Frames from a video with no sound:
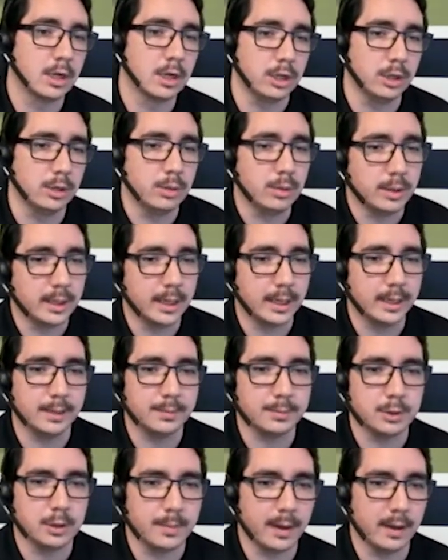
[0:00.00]
you can get
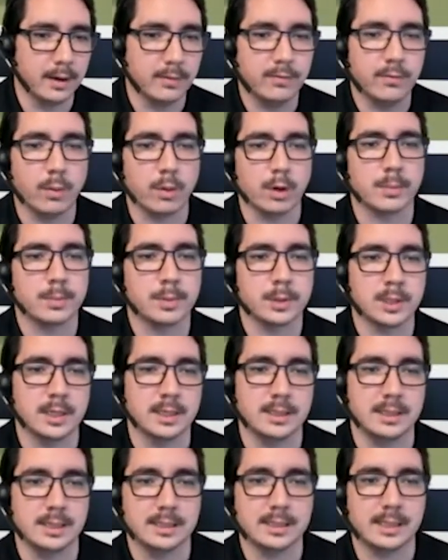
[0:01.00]
up to about a 40%
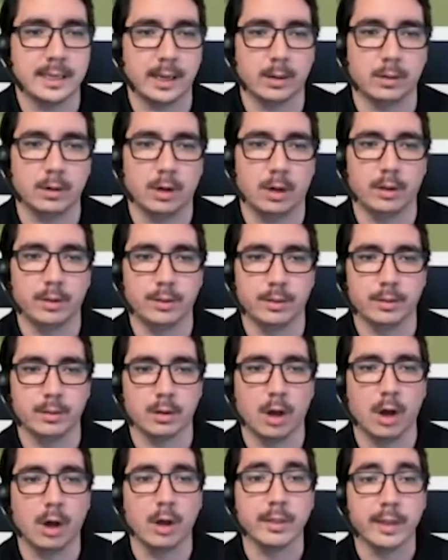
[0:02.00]
discount
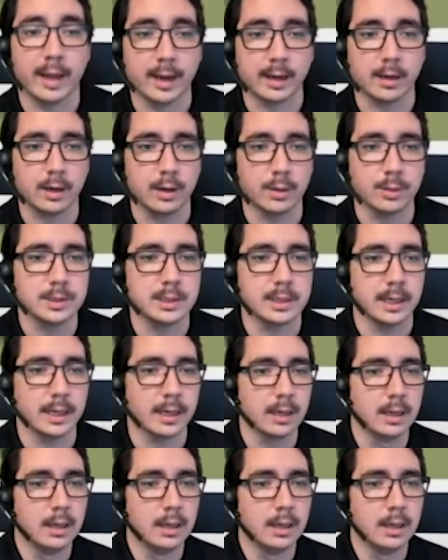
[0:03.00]
on that hosting.